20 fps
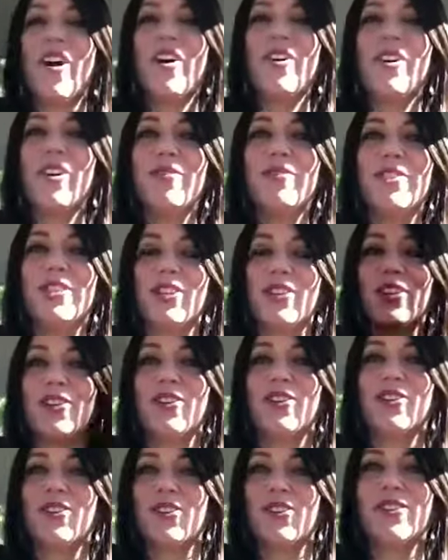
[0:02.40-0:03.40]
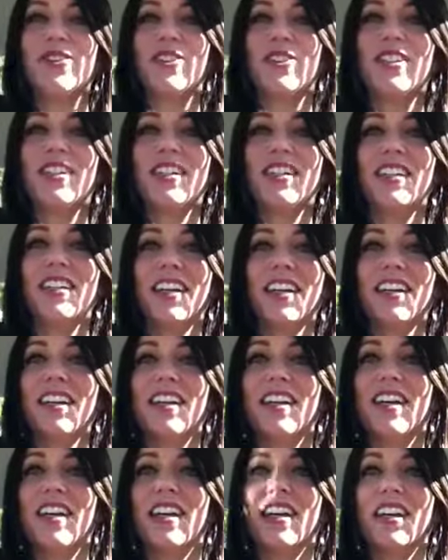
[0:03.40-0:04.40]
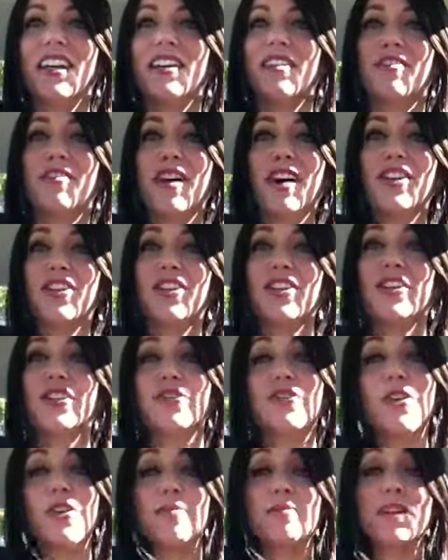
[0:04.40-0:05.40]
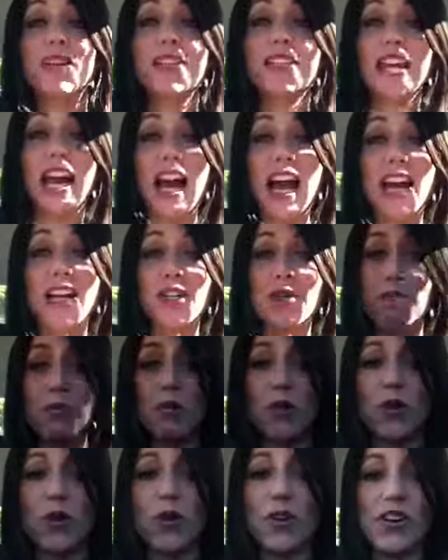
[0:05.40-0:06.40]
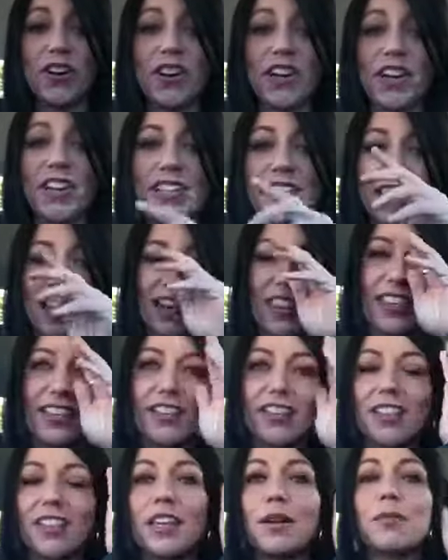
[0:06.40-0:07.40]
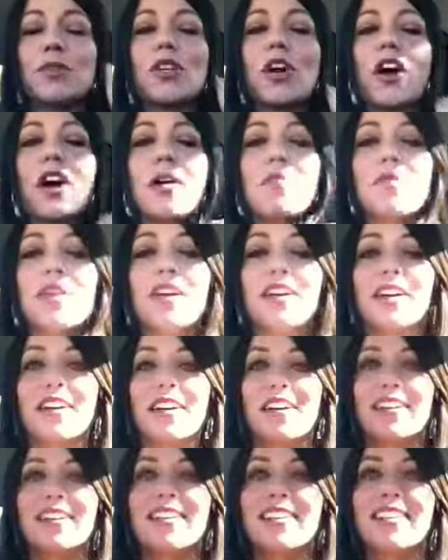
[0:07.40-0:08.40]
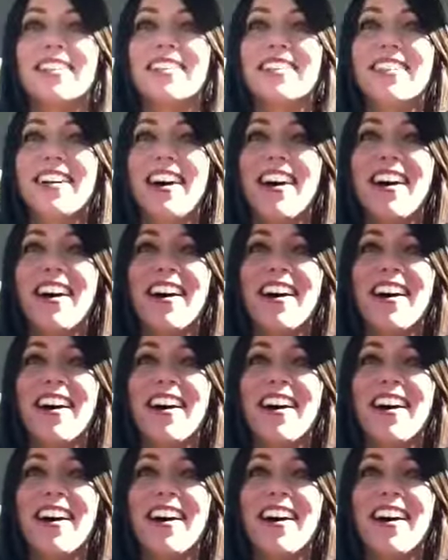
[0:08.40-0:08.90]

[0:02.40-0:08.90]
welcome to Confessions from the Dashboard. I need to get a, th- a theme song, I'm thinking. Uh,